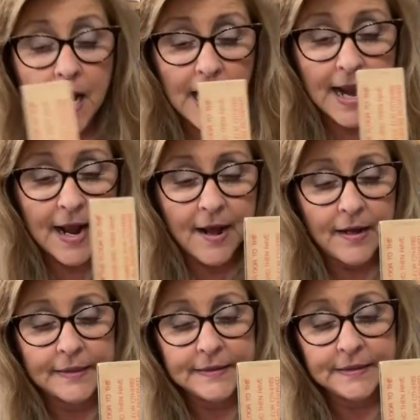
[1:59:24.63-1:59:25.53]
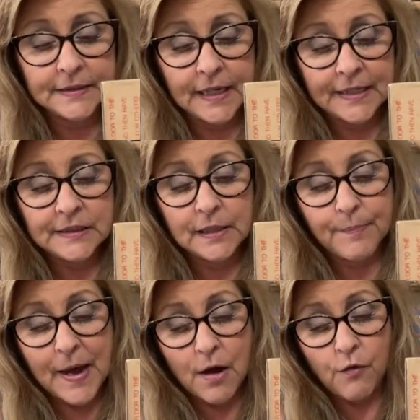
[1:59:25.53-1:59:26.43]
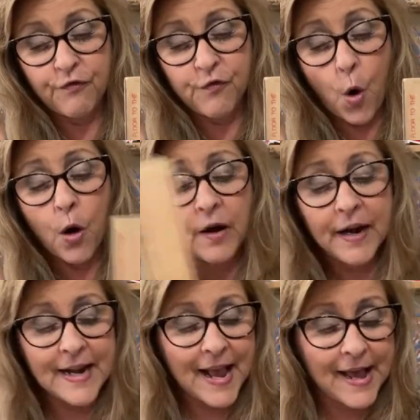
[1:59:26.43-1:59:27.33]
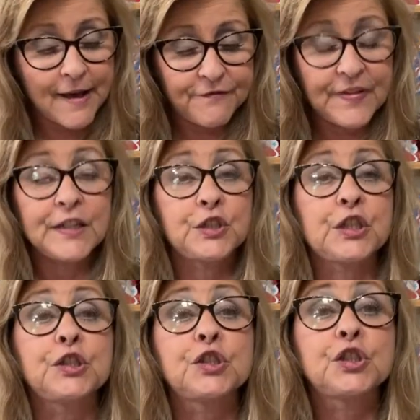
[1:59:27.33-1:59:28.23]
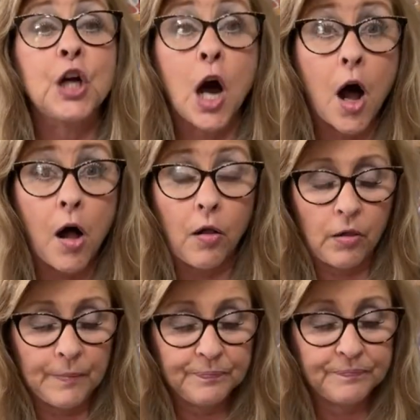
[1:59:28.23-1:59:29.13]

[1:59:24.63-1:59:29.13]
and it's about four and a half inches tall.